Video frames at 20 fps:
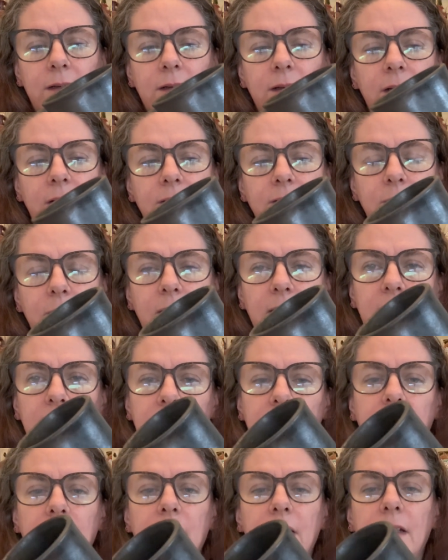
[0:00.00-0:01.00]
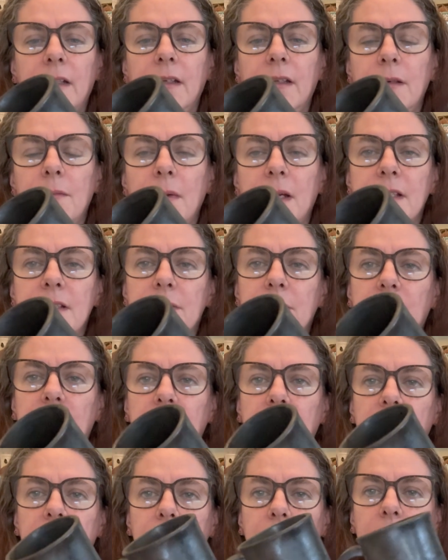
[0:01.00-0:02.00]
And when you mess one
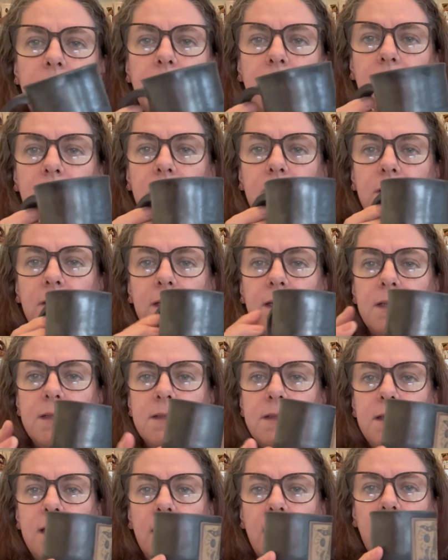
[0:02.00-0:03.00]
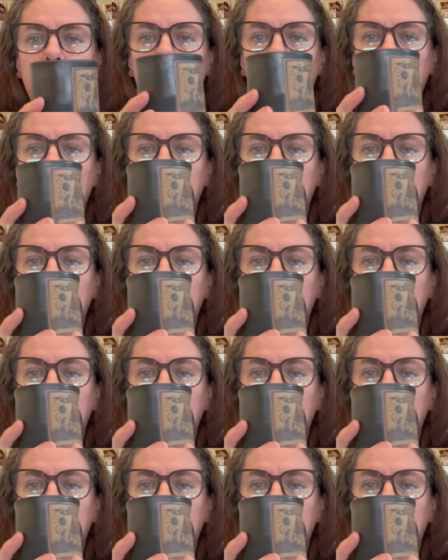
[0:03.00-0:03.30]
up, it's, yeah.